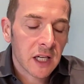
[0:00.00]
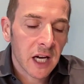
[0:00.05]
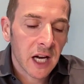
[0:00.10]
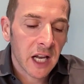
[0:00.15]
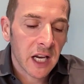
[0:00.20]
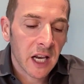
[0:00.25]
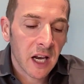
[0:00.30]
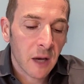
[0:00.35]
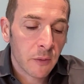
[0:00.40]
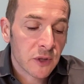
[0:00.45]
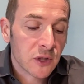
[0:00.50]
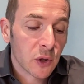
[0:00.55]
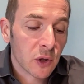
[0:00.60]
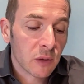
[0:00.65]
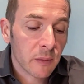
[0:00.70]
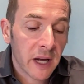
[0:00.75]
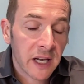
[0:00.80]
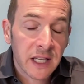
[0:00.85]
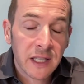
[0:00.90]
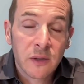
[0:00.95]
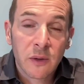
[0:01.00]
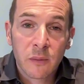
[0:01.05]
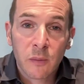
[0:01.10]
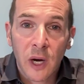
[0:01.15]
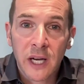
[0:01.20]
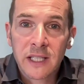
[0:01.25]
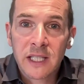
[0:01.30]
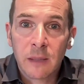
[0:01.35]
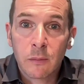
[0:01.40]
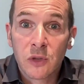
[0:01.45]
And I was talking about this with my
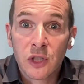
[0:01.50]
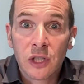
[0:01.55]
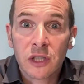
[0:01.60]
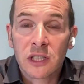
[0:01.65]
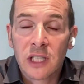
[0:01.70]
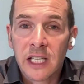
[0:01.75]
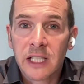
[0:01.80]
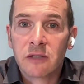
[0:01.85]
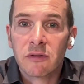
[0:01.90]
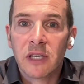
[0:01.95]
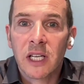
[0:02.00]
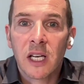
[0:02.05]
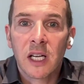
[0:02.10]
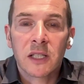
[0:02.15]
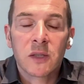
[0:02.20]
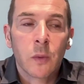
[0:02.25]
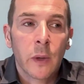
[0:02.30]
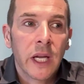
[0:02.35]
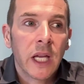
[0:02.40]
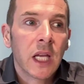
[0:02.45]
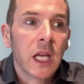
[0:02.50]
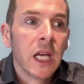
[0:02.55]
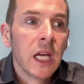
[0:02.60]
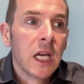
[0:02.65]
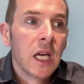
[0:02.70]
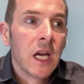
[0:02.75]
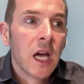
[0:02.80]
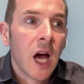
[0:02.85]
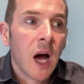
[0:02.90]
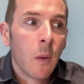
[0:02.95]
team just literally last week,
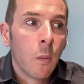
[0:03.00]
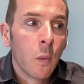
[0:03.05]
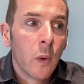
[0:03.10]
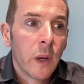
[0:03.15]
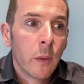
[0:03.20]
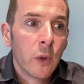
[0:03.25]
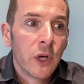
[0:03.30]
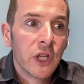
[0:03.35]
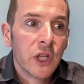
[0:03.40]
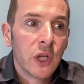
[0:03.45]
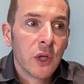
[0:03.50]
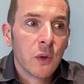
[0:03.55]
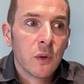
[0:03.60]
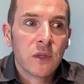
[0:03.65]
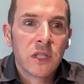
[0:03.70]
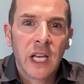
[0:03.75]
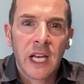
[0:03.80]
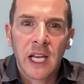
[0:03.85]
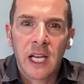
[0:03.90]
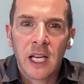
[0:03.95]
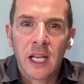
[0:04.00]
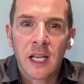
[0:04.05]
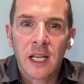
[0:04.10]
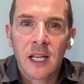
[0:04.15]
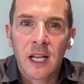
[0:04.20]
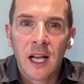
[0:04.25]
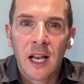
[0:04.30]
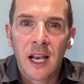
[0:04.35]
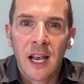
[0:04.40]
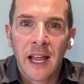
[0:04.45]
and we were using
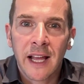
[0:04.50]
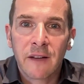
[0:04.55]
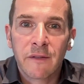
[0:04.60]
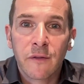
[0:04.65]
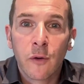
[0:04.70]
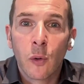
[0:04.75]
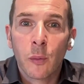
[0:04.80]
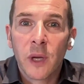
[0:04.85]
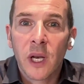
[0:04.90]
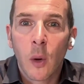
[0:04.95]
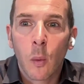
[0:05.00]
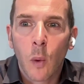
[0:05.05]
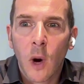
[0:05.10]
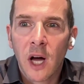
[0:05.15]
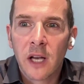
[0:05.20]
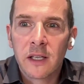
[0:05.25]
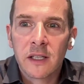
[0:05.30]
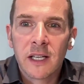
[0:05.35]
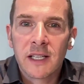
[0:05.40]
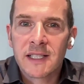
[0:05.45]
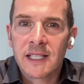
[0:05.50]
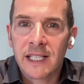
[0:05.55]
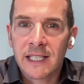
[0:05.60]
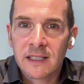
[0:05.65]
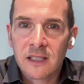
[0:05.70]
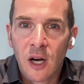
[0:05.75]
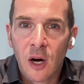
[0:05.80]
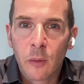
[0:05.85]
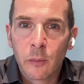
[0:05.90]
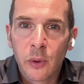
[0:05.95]
like Formula One as an
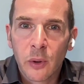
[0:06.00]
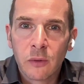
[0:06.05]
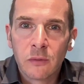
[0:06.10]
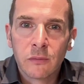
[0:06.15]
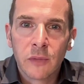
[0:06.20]
example.